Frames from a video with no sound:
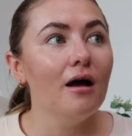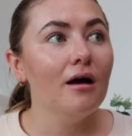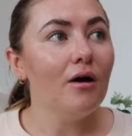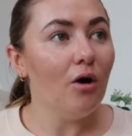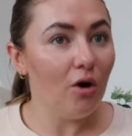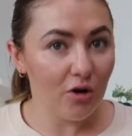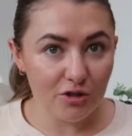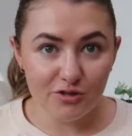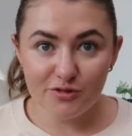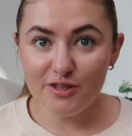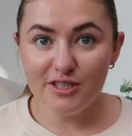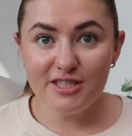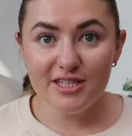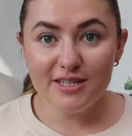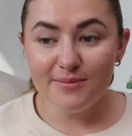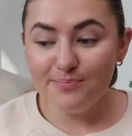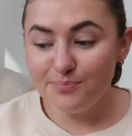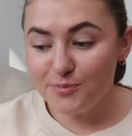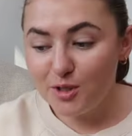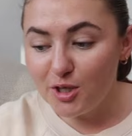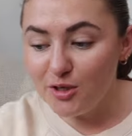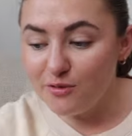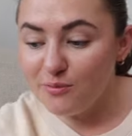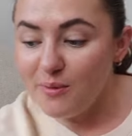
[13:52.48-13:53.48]
Oxford.
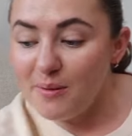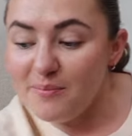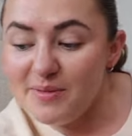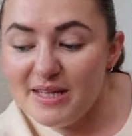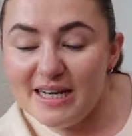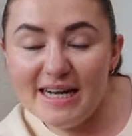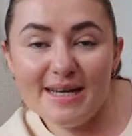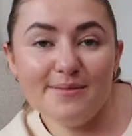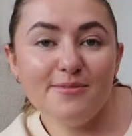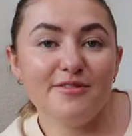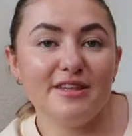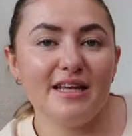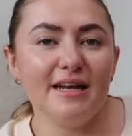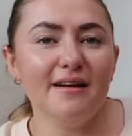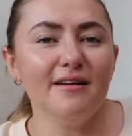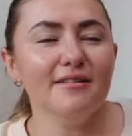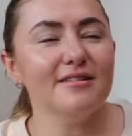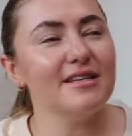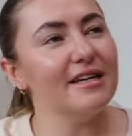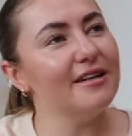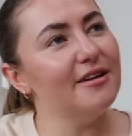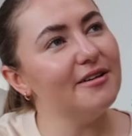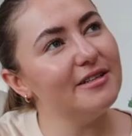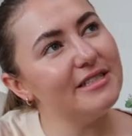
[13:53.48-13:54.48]
Couldn't remember the name of it then. I
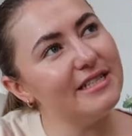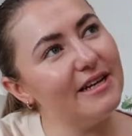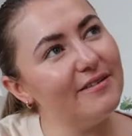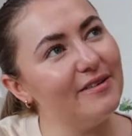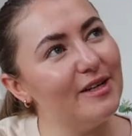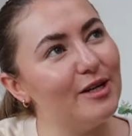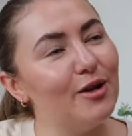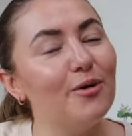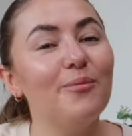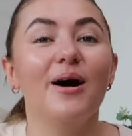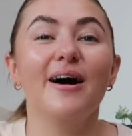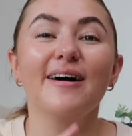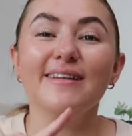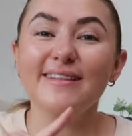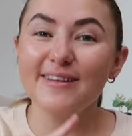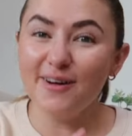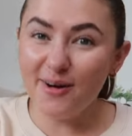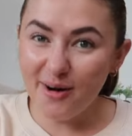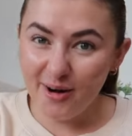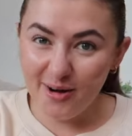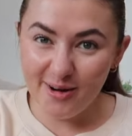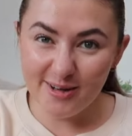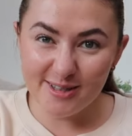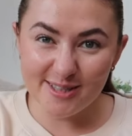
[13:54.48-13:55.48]
was like, no, it's definitely not Bath,
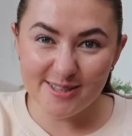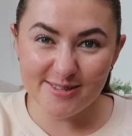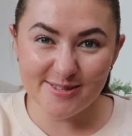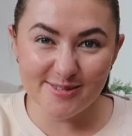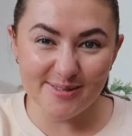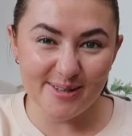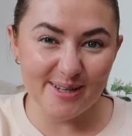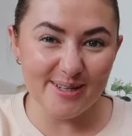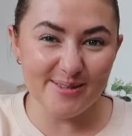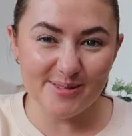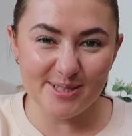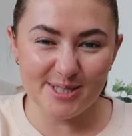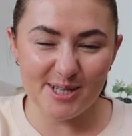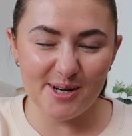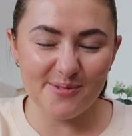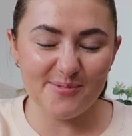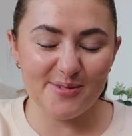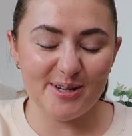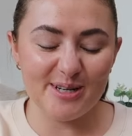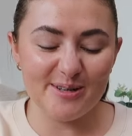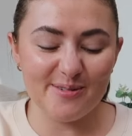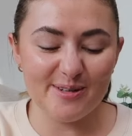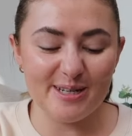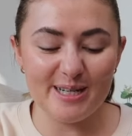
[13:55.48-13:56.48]
Oxford, which I'm
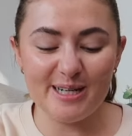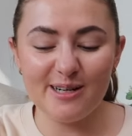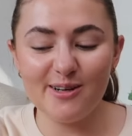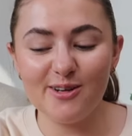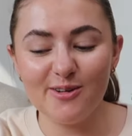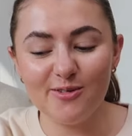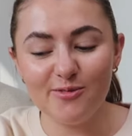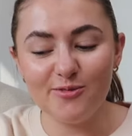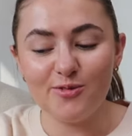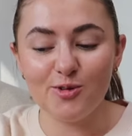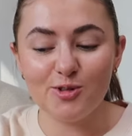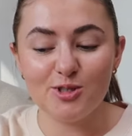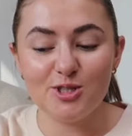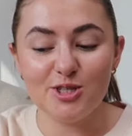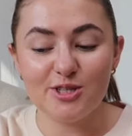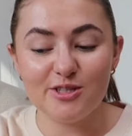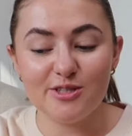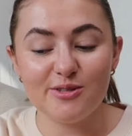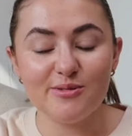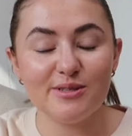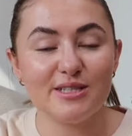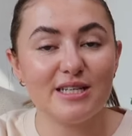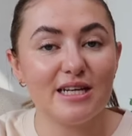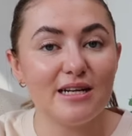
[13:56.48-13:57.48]
really really looking forward to.
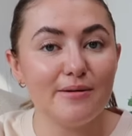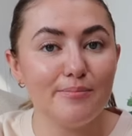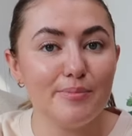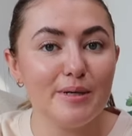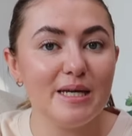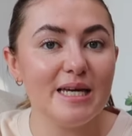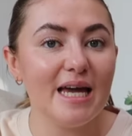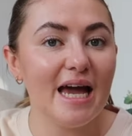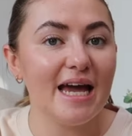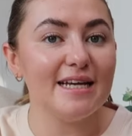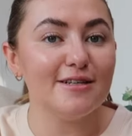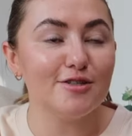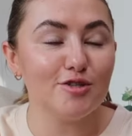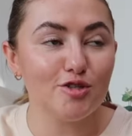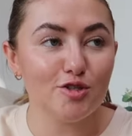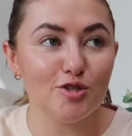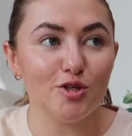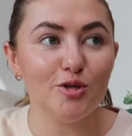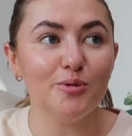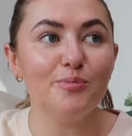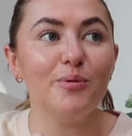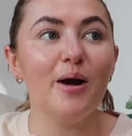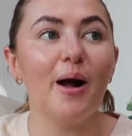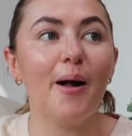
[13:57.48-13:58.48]
So it's going to be a
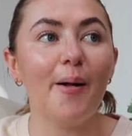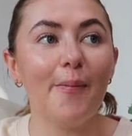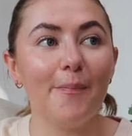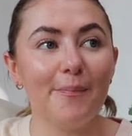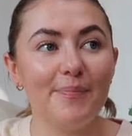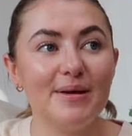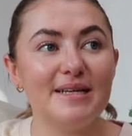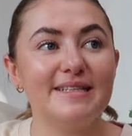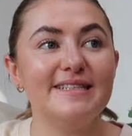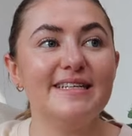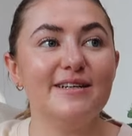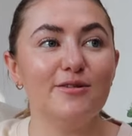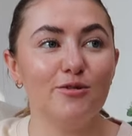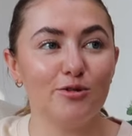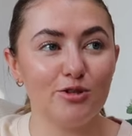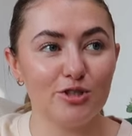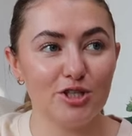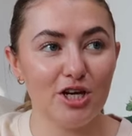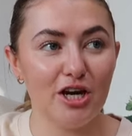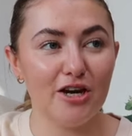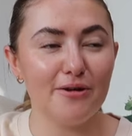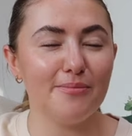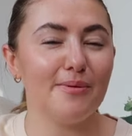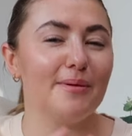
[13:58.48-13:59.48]
super busy
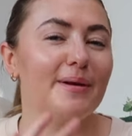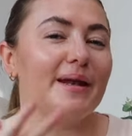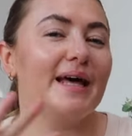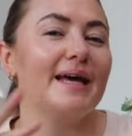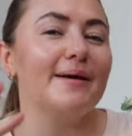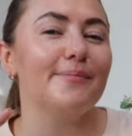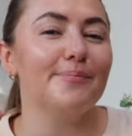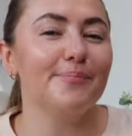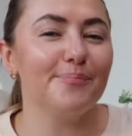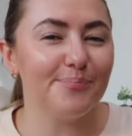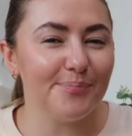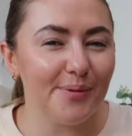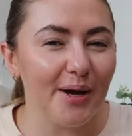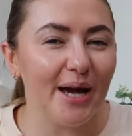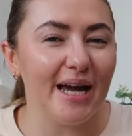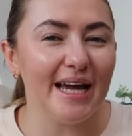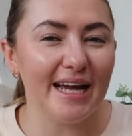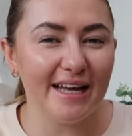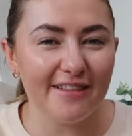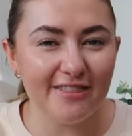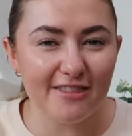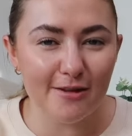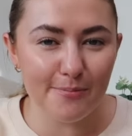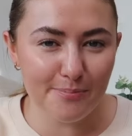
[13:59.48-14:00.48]
October, like, but
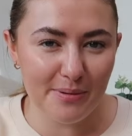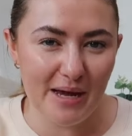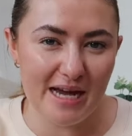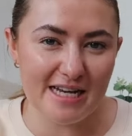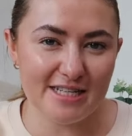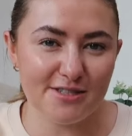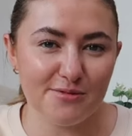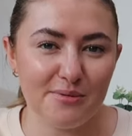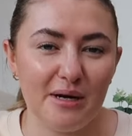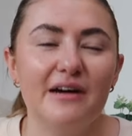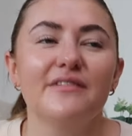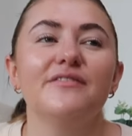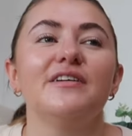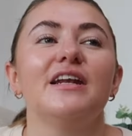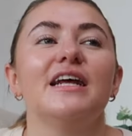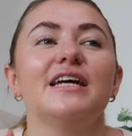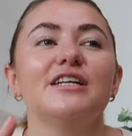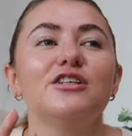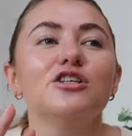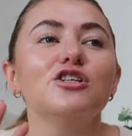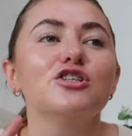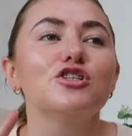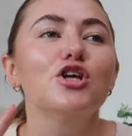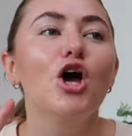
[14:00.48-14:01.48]
in the best way. I feel
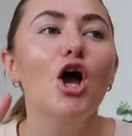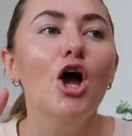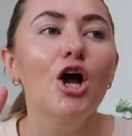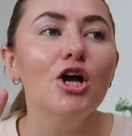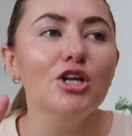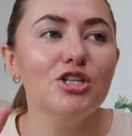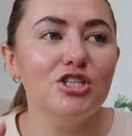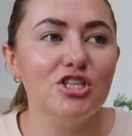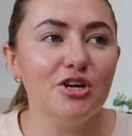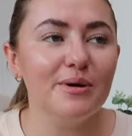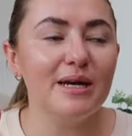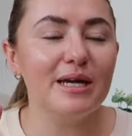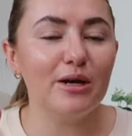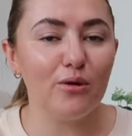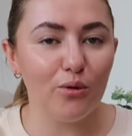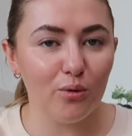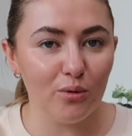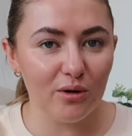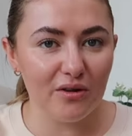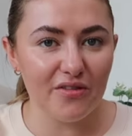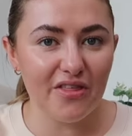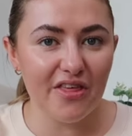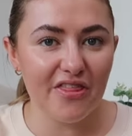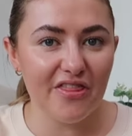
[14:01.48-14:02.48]
like just doing
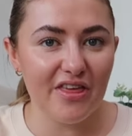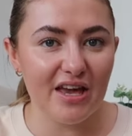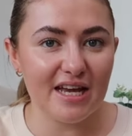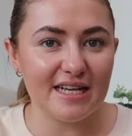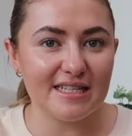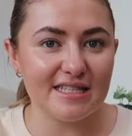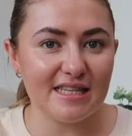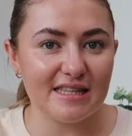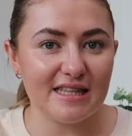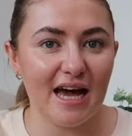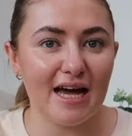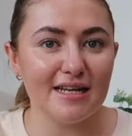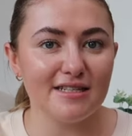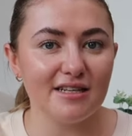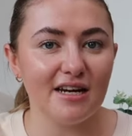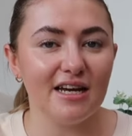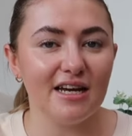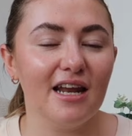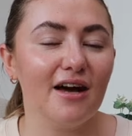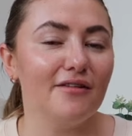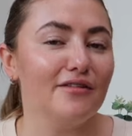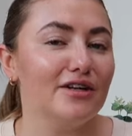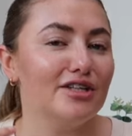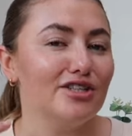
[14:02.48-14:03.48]
all of the things that
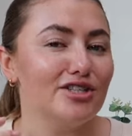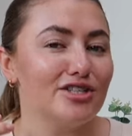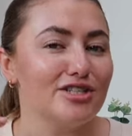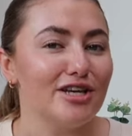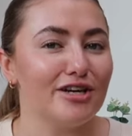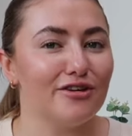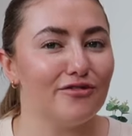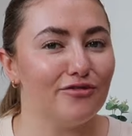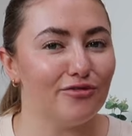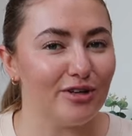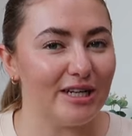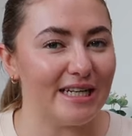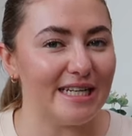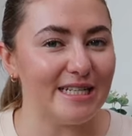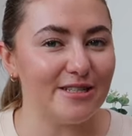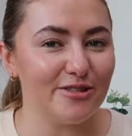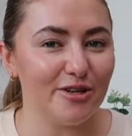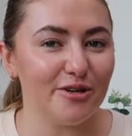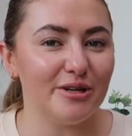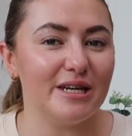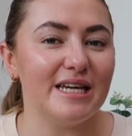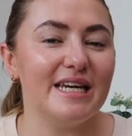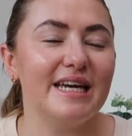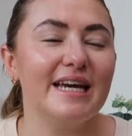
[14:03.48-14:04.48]
love and just like really
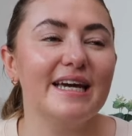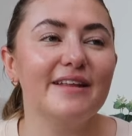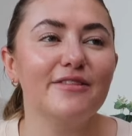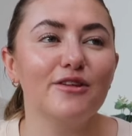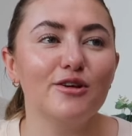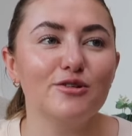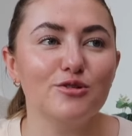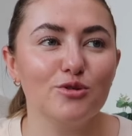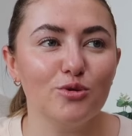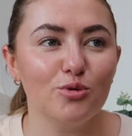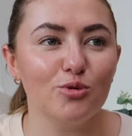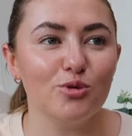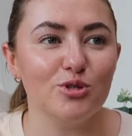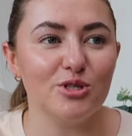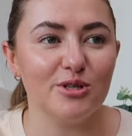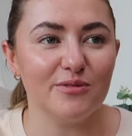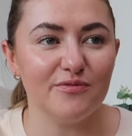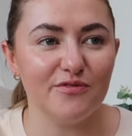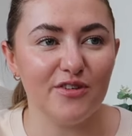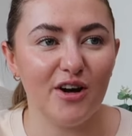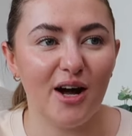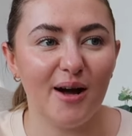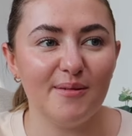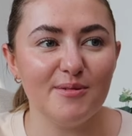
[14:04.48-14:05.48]
soaking in those
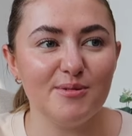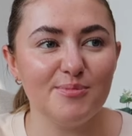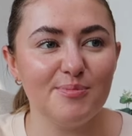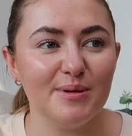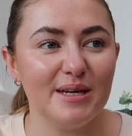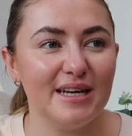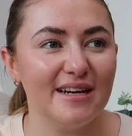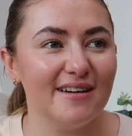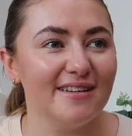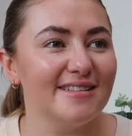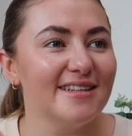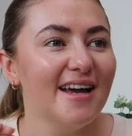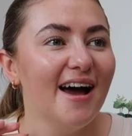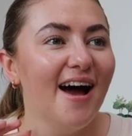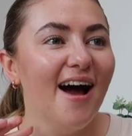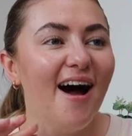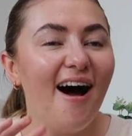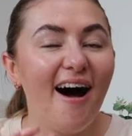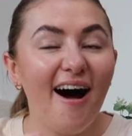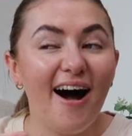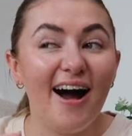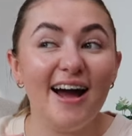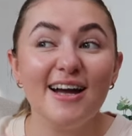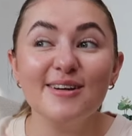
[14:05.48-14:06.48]
autumn vibes, because
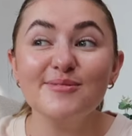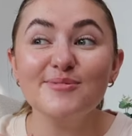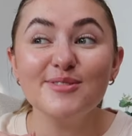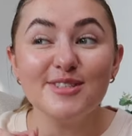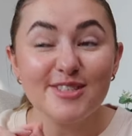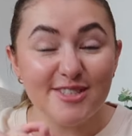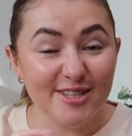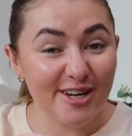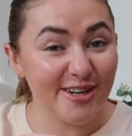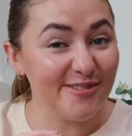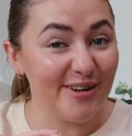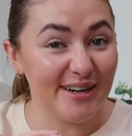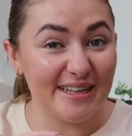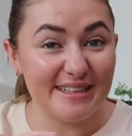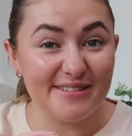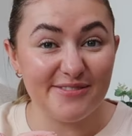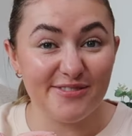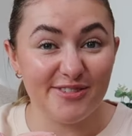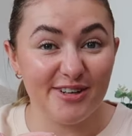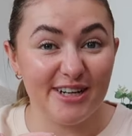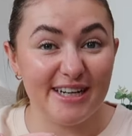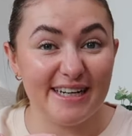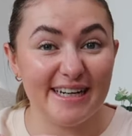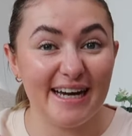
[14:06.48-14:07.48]
I am so ready
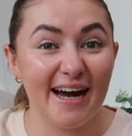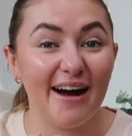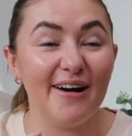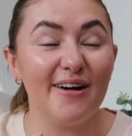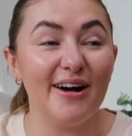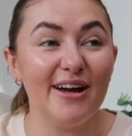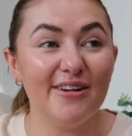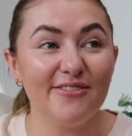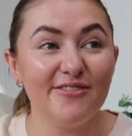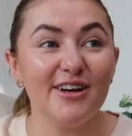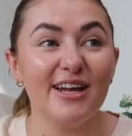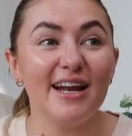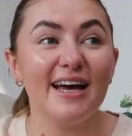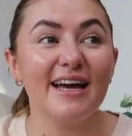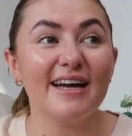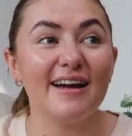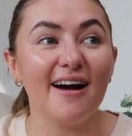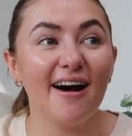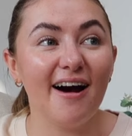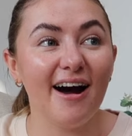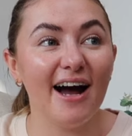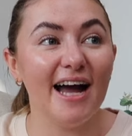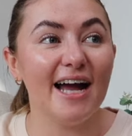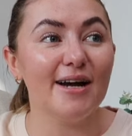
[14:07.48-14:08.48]
for it now. I feel like
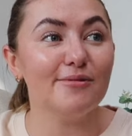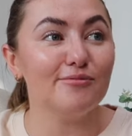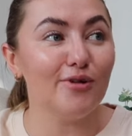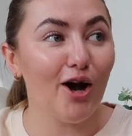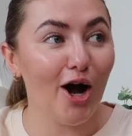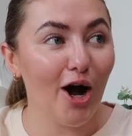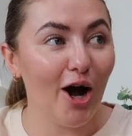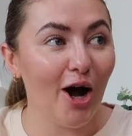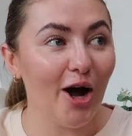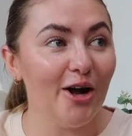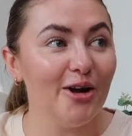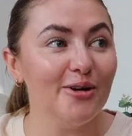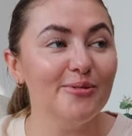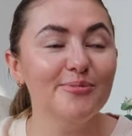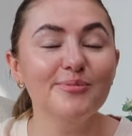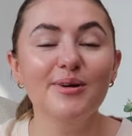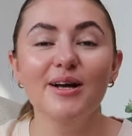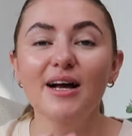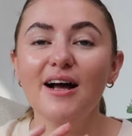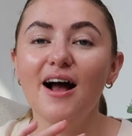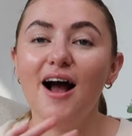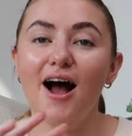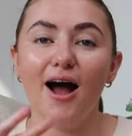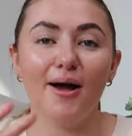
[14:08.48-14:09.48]
I am home.